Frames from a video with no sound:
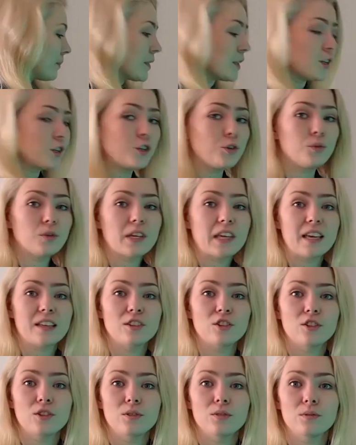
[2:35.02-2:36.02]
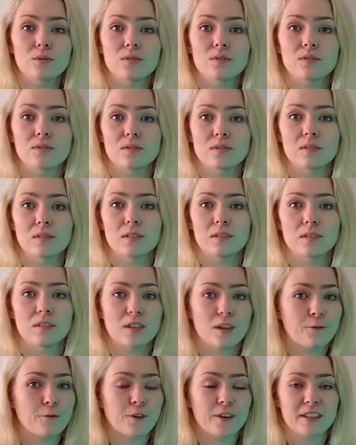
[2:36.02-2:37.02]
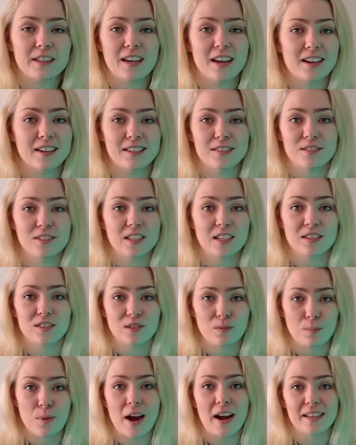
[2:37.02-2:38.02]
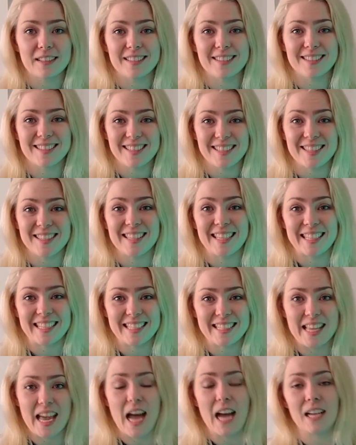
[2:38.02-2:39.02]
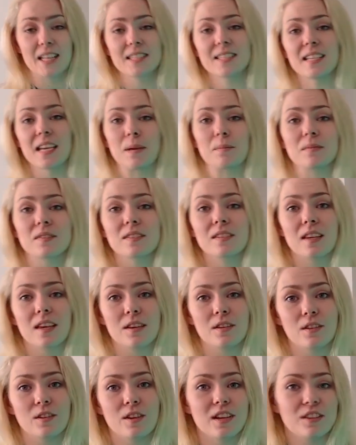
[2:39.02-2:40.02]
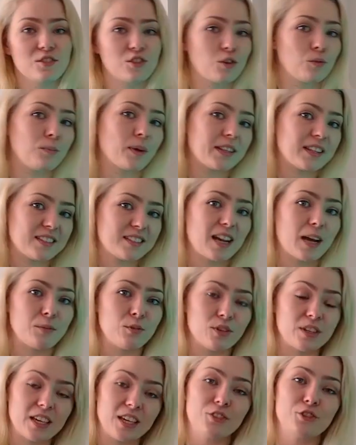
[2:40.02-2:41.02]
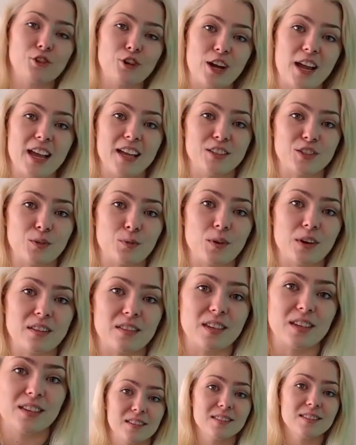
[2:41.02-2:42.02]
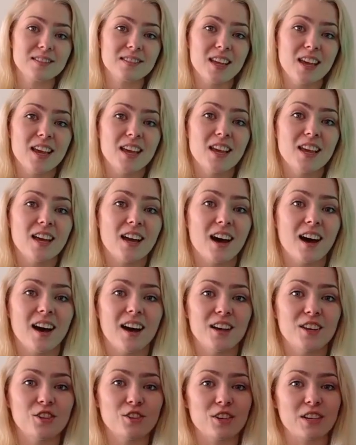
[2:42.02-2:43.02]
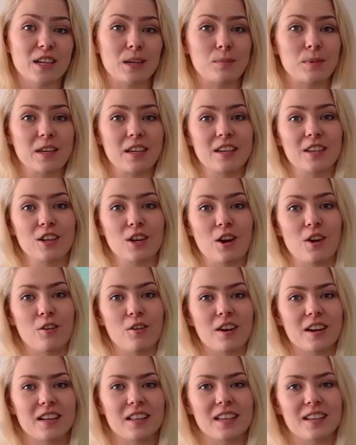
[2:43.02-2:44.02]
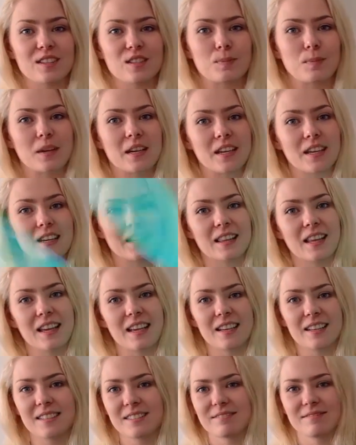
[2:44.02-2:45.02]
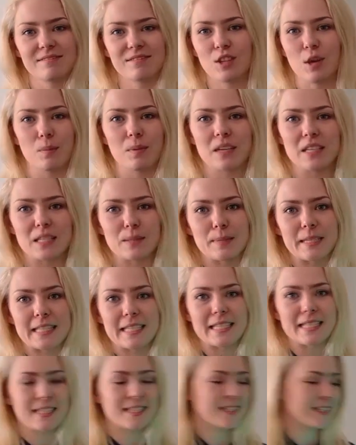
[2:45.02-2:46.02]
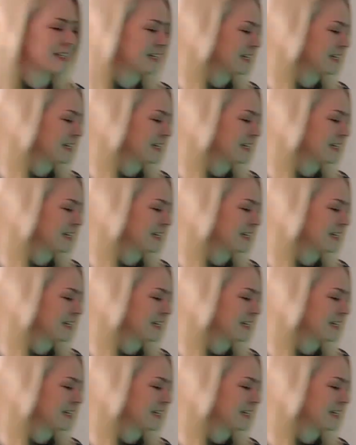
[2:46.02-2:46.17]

You can use different kind of sticks to practice this exact same skill, so by the time you get your hands on one of these, you're gonna be, already like spinning it like nobody's business.